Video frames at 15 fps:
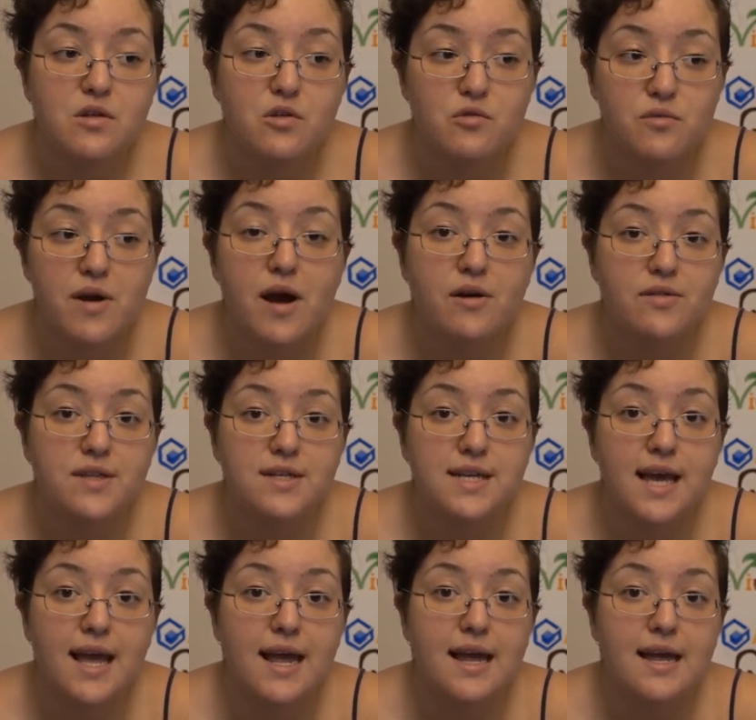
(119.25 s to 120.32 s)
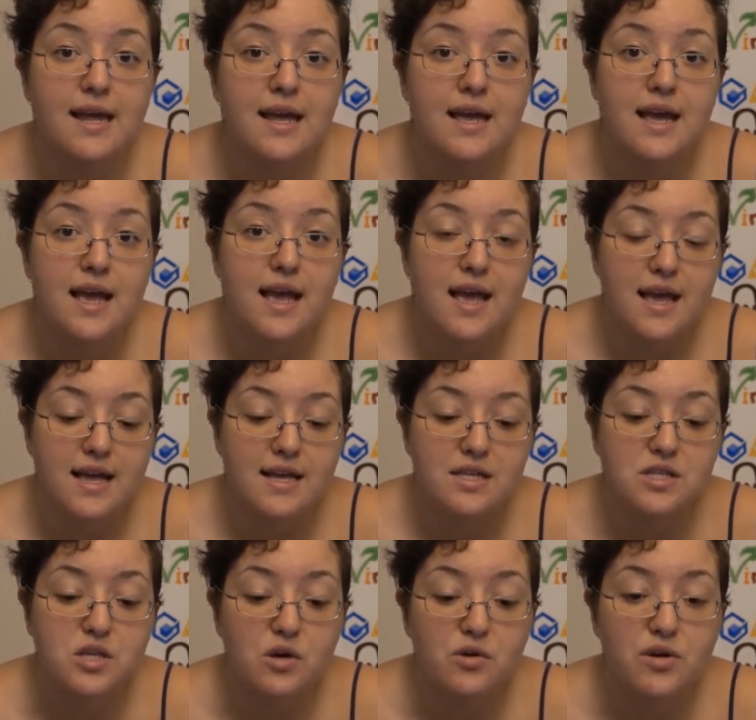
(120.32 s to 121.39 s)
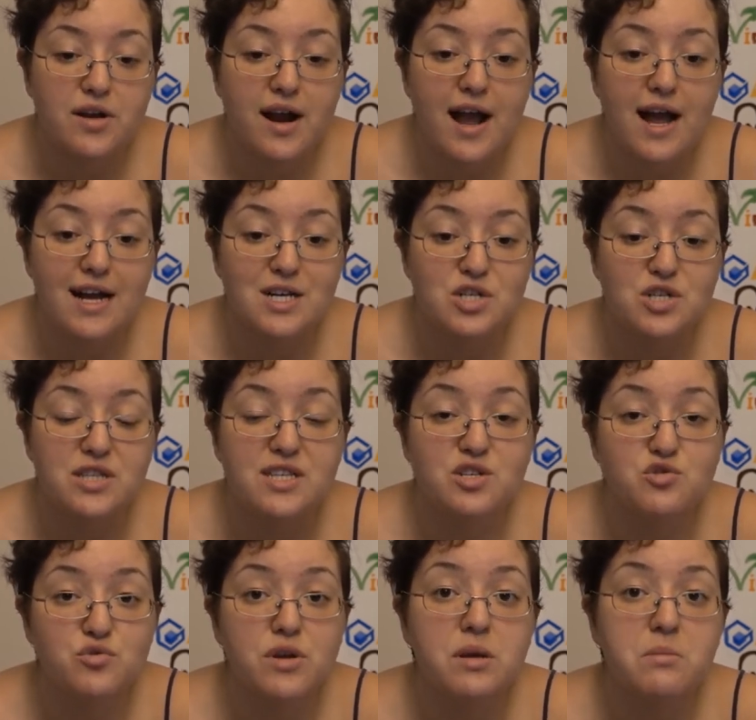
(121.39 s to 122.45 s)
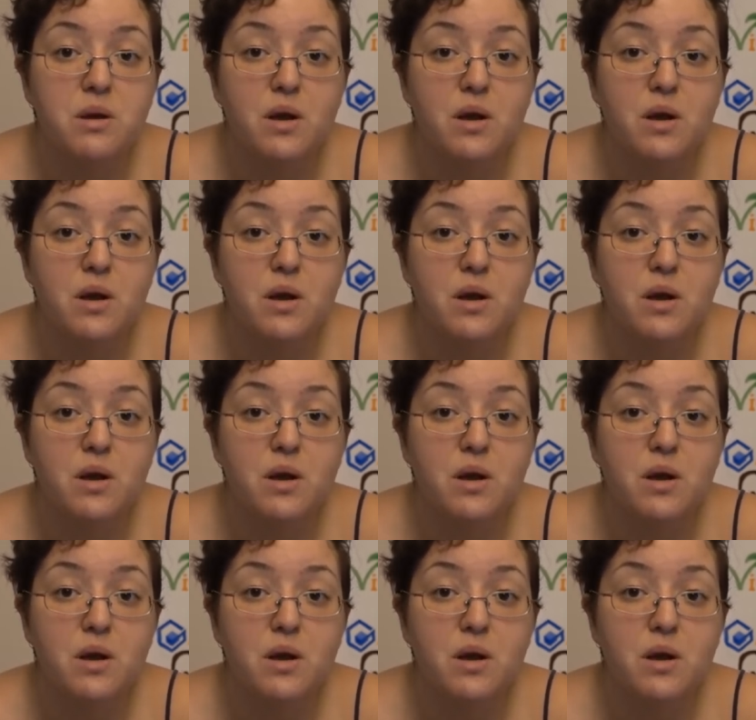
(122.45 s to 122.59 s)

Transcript: throughout the day, and so you're actually dreaming